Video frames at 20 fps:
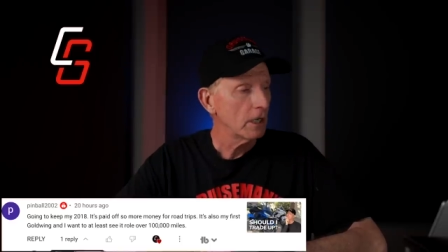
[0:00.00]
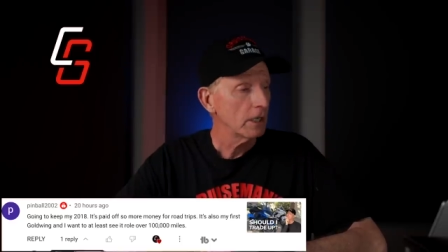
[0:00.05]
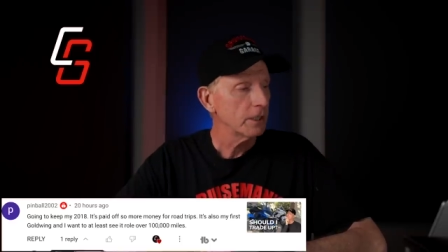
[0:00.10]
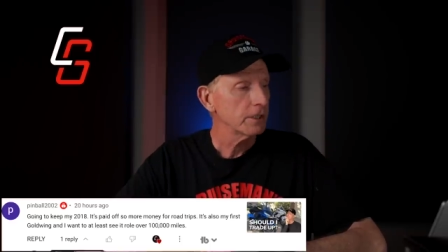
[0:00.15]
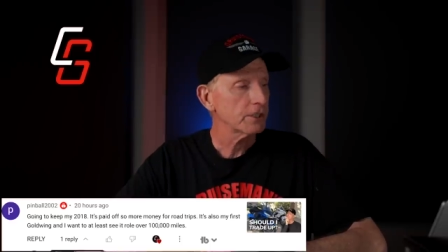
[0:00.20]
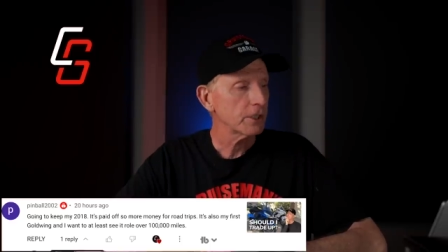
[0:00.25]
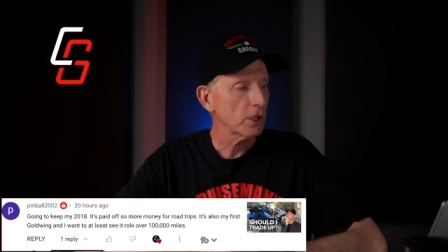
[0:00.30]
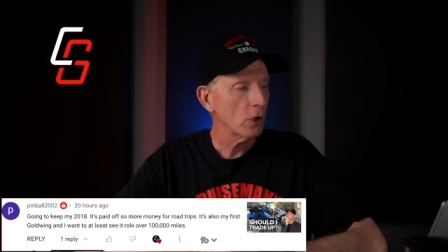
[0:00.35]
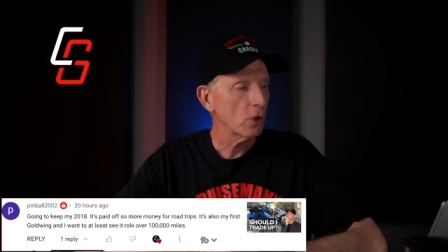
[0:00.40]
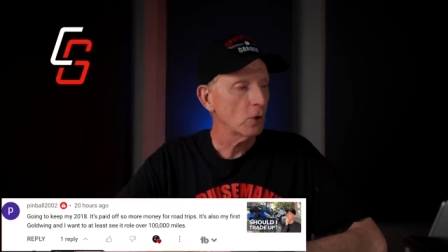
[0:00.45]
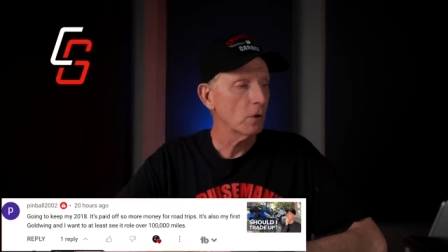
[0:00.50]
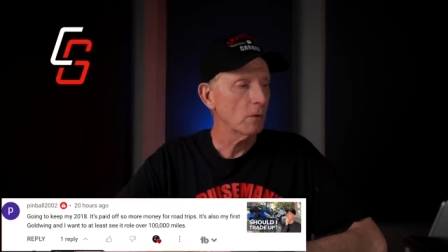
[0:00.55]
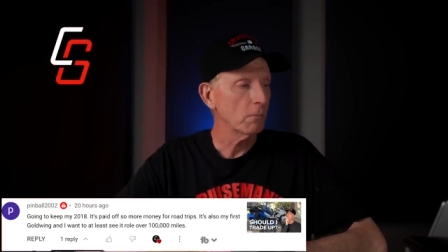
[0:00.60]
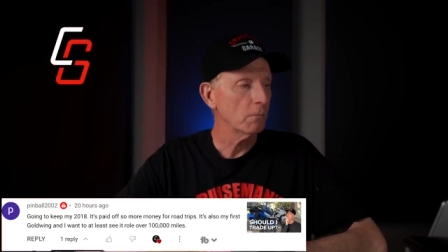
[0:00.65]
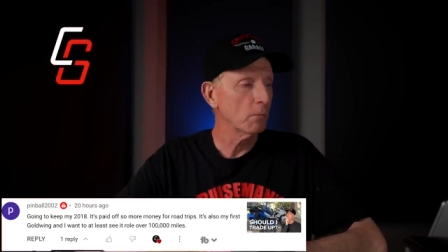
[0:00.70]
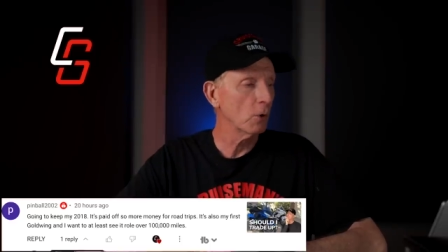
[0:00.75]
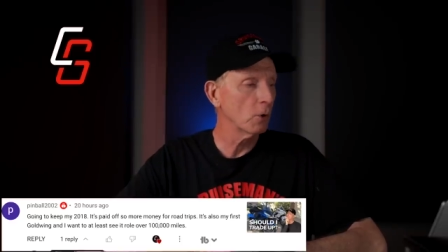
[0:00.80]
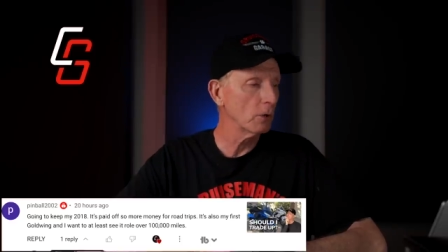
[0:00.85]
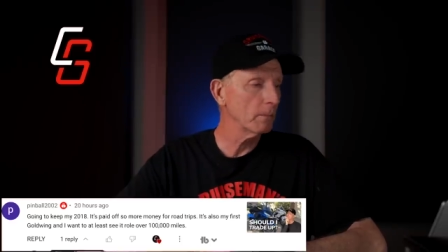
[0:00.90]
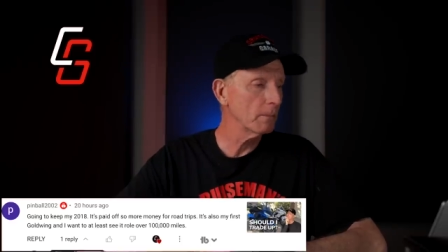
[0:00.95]
So,
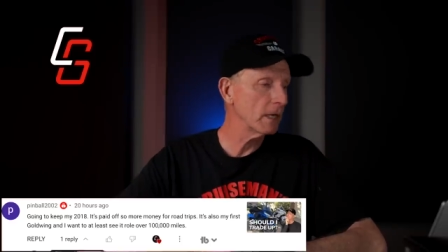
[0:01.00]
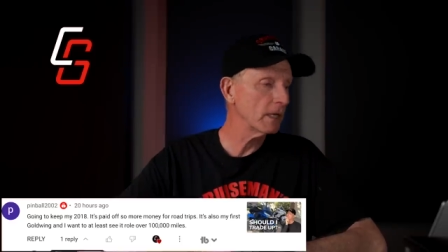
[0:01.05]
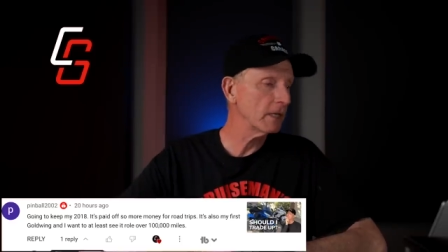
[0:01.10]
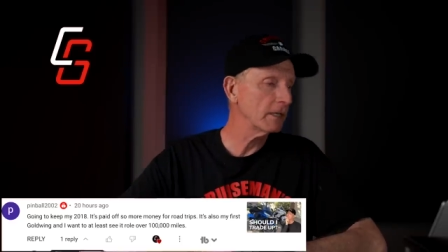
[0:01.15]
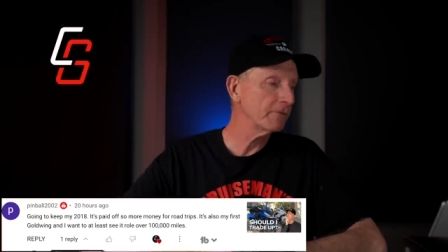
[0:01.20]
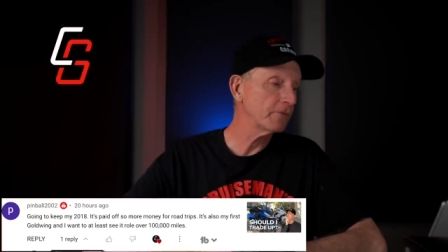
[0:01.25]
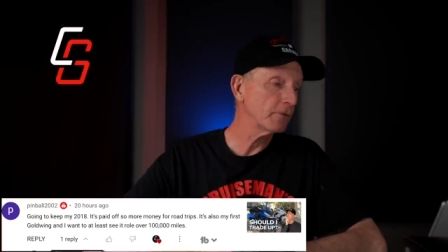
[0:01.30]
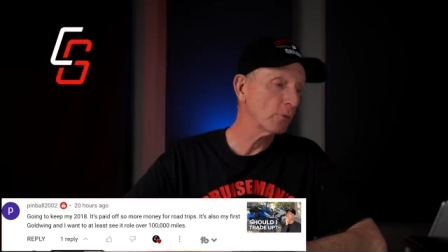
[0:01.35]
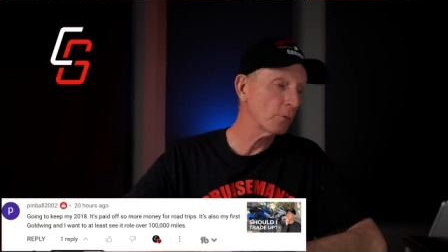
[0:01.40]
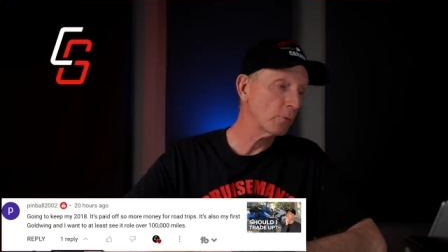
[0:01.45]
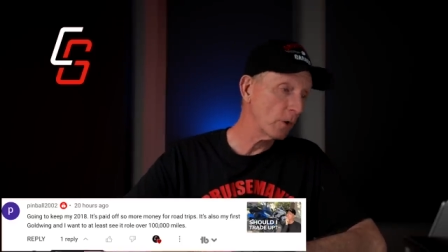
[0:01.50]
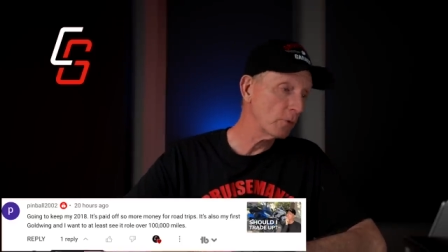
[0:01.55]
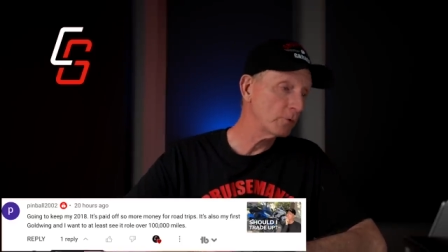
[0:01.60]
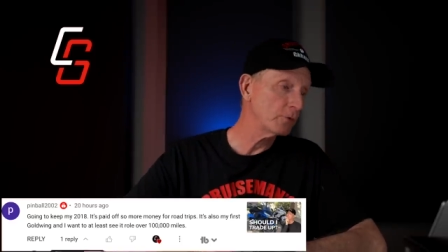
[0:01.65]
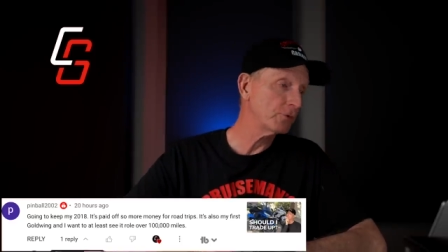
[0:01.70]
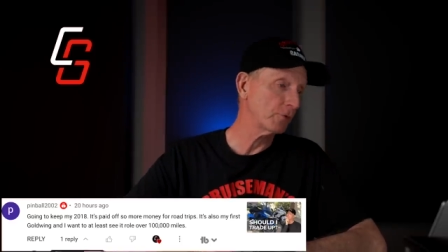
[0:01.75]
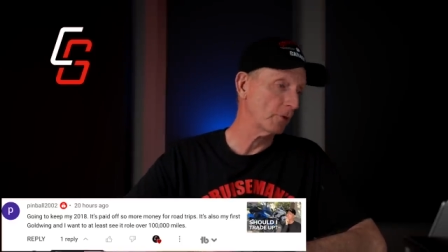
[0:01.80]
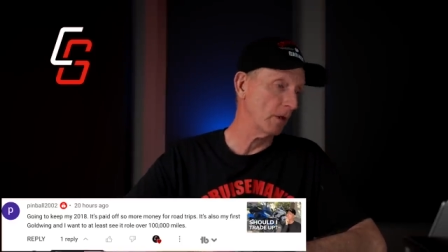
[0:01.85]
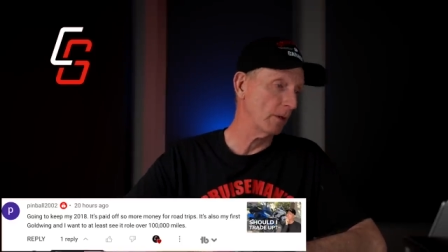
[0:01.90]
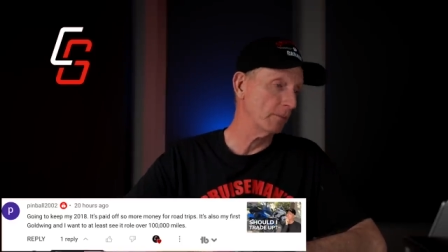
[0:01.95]
more money for road
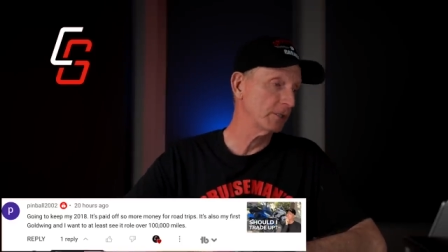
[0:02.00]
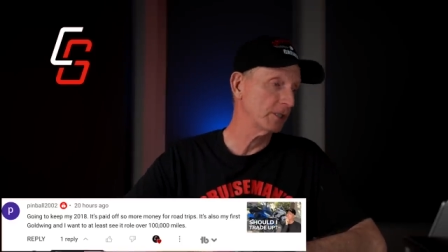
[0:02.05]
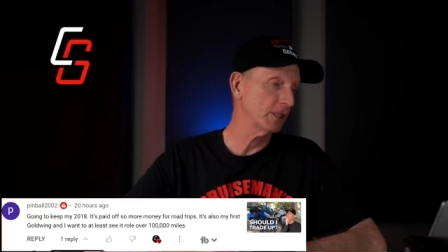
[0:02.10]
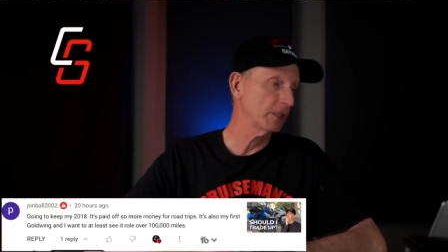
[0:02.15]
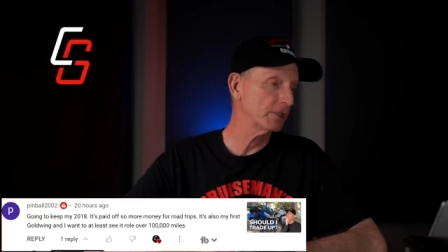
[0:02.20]
trips.